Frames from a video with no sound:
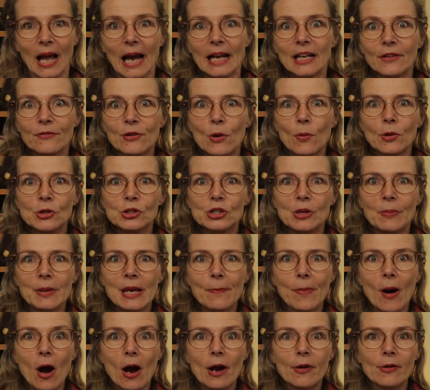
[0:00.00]
And if you want to be
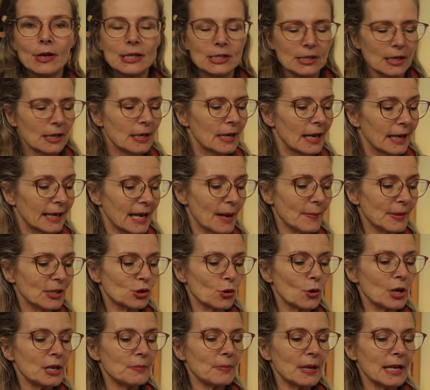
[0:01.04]
a pirate, come and
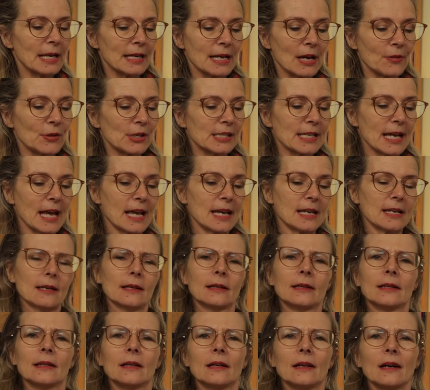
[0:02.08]
join me another day.
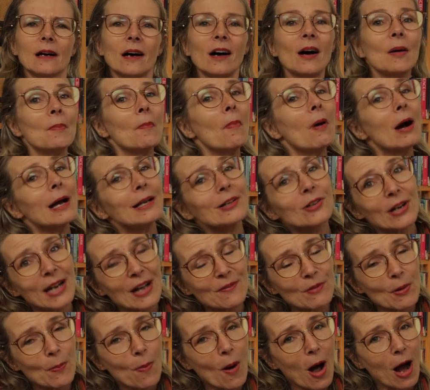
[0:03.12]
I might not
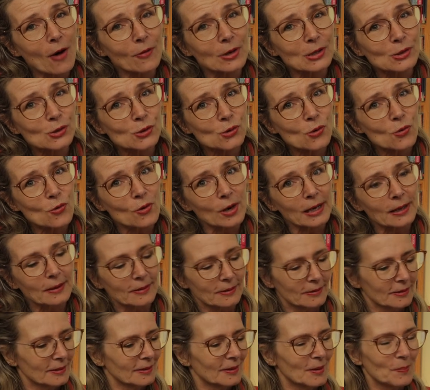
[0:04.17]
have a pirate story,
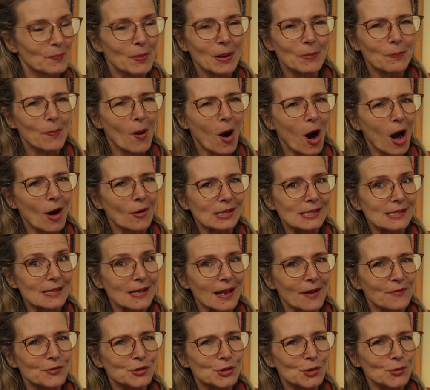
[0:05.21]
but pirates
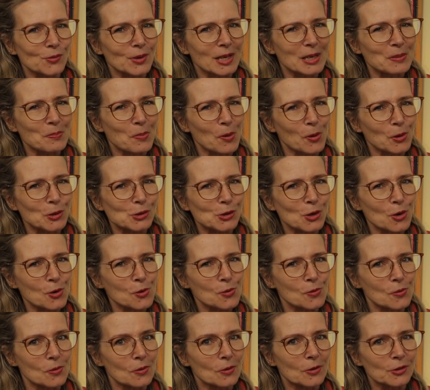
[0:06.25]
love to read books
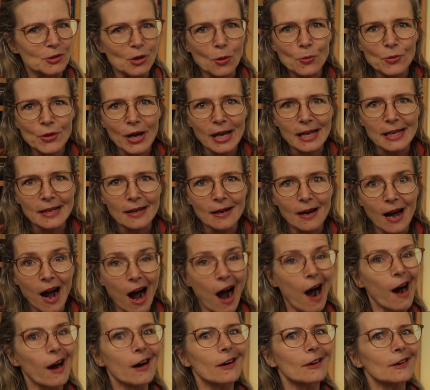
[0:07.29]
too, don't they?
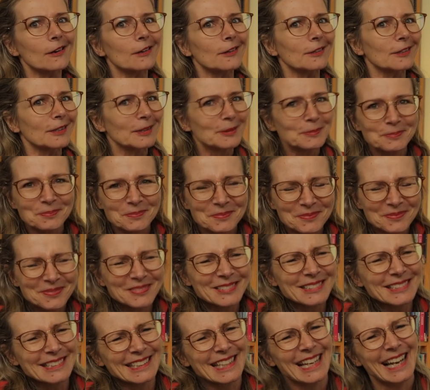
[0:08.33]
Ha ha!
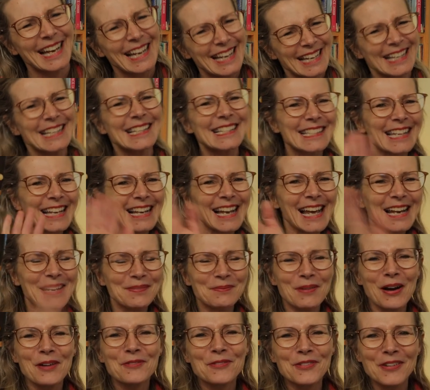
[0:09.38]
See you
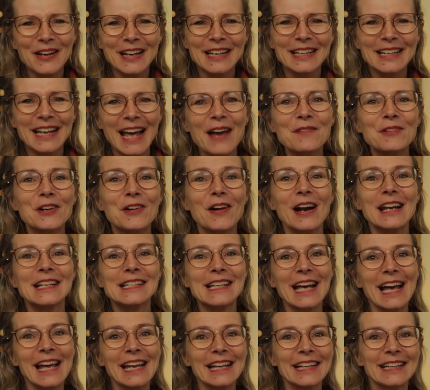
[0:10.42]
later, my friend. Have a
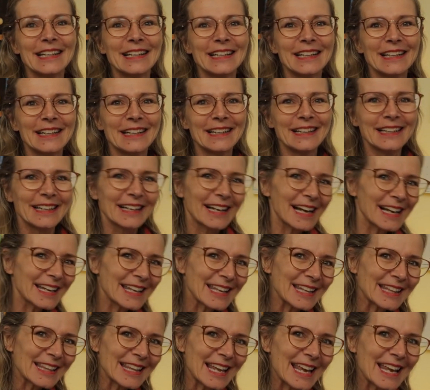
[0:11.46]
great day. Ka
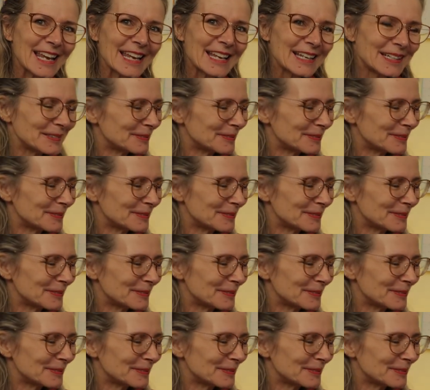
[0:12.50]
kite.